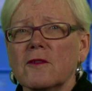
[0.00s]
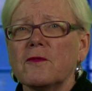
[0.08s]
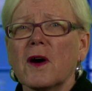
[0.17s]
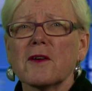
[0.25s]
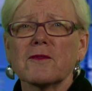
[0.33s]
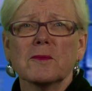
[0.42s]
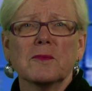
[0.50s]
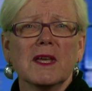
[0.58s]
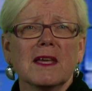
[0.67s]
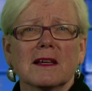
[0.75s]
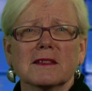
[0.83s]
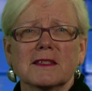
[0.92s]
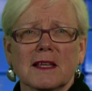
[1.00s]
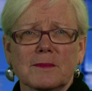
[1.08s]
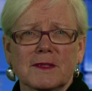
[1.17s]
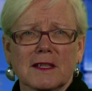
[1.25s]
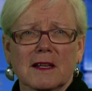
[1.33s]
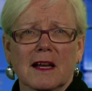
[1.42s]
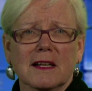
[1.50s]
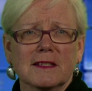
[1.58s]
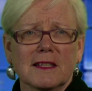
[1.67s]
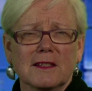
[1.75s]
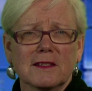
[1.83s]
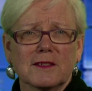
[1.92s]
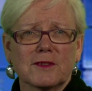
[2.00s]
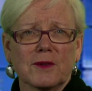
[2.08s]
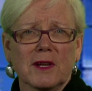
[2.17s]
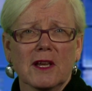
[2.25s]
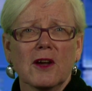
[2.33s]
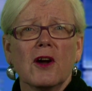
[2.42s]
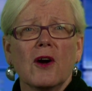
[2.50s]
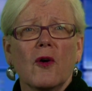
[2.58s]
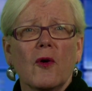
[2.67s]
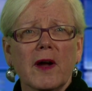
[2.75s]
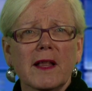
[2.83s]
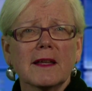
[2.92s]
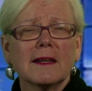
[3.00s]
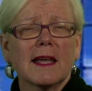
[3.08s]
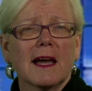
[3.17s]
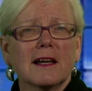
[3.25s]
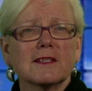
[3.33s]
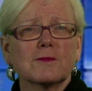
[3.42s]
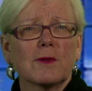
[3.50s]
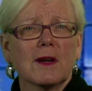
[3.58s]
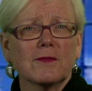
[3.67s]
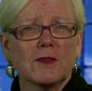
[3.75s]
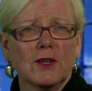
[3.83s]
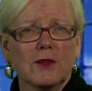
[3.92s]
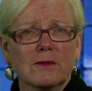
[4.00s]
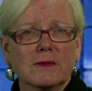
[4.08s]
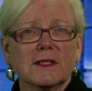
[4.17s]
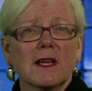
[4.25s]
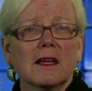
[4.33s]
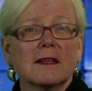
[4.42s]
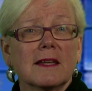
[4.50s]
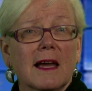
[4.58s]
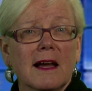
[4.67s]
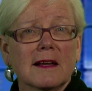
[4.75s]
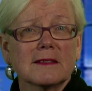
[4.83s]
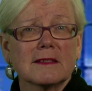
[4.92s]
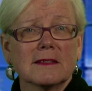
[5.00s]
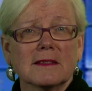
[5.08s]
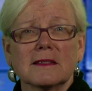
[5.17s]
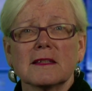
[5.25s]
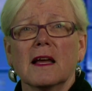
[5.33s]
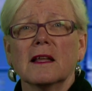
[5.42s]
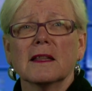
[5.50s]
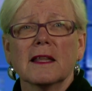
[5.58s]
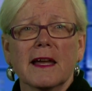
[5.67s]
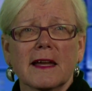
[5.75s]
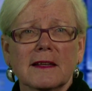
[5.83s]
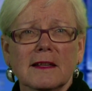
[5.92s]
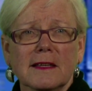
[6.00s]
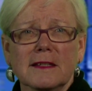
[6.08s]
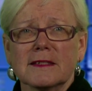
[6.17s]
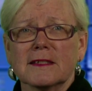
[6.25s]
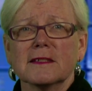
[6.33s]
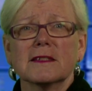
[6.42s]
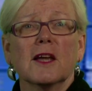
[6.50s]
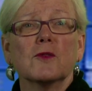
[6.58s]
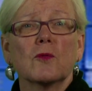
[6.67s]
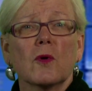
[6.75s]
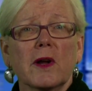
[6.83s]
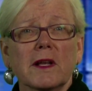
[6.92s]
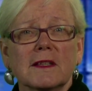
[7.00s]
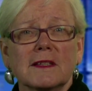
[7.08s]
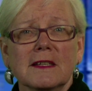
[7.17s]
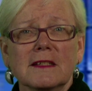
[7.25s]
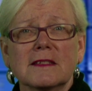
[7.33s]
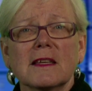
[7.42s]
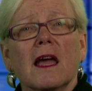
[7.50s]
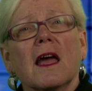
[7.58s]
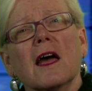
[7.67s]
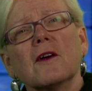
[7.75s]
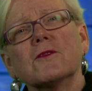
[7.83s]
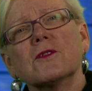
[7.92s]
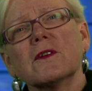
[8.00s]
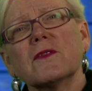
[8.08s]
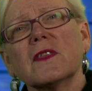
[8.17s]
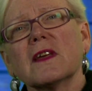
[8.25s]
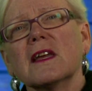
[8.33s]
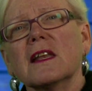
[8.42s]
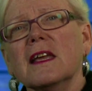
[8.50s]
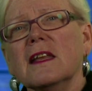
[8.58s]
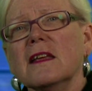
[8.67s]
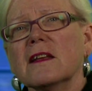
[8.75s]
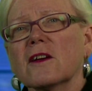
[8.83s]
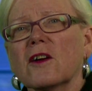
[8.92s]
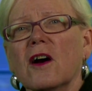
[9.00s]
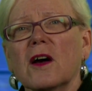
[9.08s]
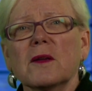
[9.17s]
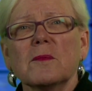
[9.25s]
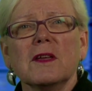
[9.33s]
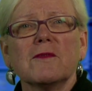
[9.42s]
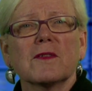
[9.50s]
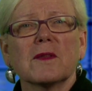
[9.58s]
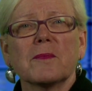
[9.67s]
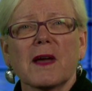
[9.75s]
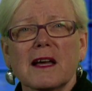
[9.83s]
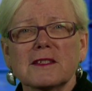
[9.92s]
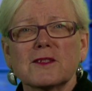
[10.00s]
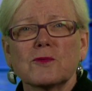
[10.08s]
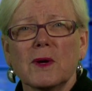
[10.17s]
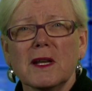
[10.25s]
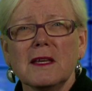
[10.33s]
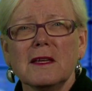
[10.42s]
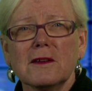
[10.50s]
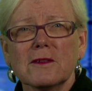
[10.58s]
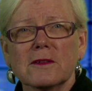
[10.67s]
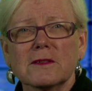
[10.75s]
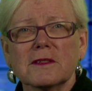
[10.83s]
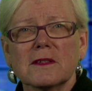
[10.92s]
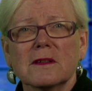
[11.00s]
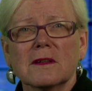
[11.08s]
Far from being a subsidized industry, oil and gas revenues, taxes, land leases, and royalties have driven the Canadian economy for the past 20 years.